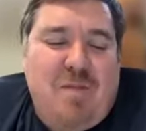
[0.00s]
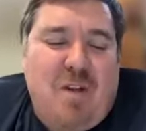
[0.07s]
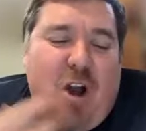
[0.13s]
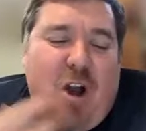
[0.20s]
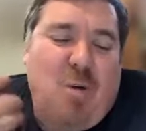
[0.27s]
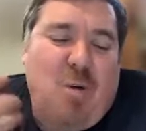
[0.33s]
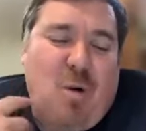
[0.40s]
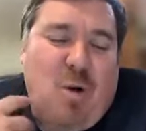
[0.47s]

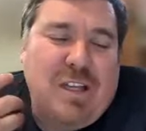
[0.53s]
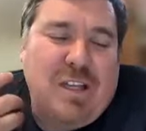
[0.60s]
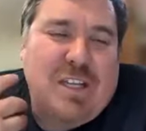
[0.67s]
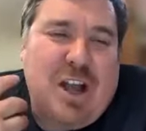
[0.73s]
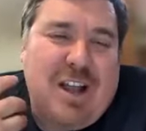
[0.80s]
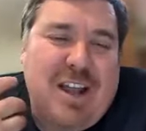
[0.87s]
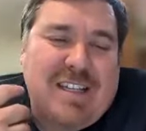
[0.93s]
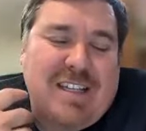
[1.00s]
our role as an
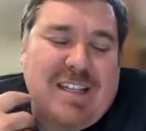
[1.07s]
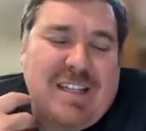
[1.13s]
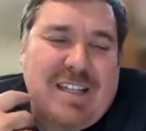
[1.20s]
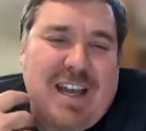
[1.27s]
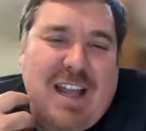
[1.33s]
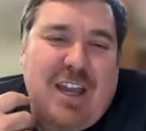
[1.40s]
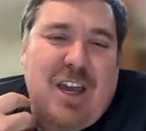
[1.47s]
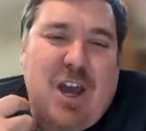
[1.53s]
audience is to
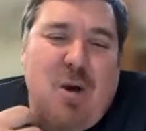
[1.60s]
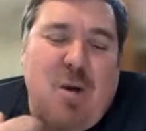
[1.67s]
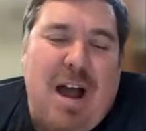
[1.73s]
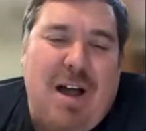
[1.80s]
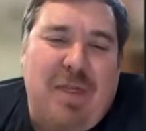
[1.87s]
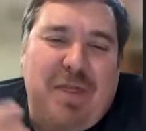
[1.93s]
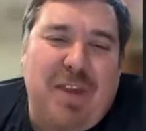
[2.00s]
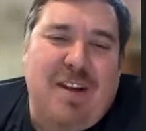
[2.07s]
kind of go
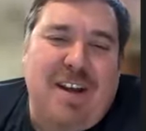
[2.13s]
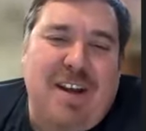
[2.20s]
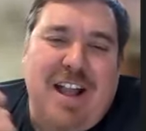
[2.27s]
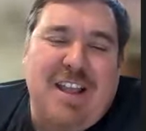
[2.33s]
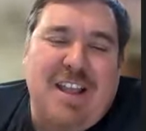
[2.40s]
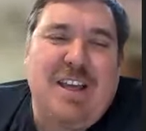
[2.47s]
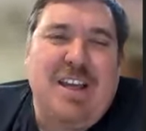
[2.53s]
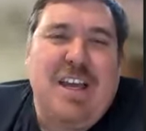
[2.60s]
out there and kind
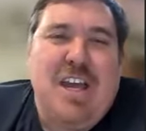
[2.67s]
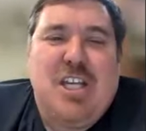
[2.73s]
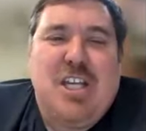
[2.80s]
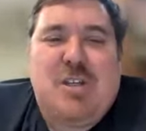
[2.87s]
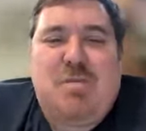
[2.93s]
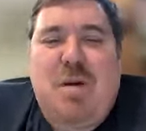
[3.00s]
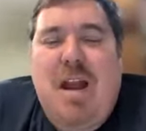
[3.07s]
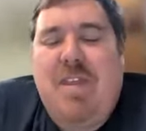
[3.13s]
of
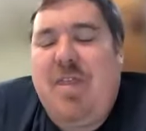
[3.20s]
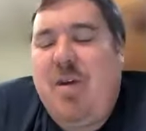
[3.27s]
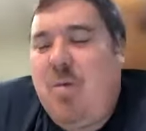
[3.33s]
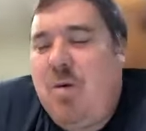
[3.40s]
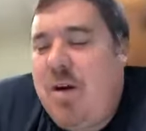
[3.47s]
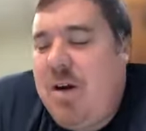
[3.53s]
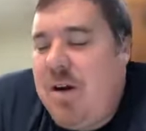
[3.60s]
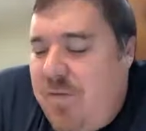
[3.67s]
spread the
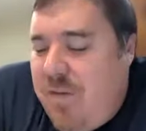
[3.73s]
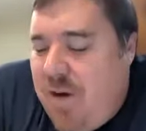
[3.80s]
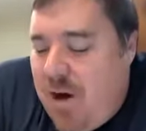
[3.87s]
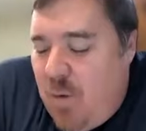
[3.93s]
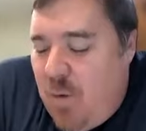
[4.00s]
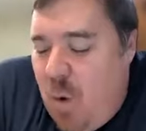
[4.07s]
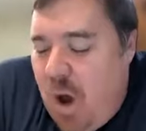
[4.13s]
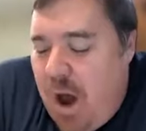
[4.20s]
word far
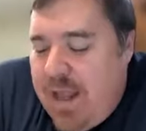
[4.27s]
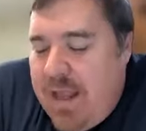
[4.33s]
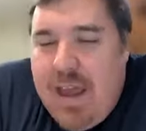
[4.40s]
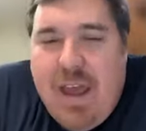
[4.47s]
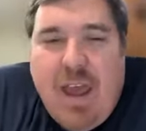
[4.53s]
and wide.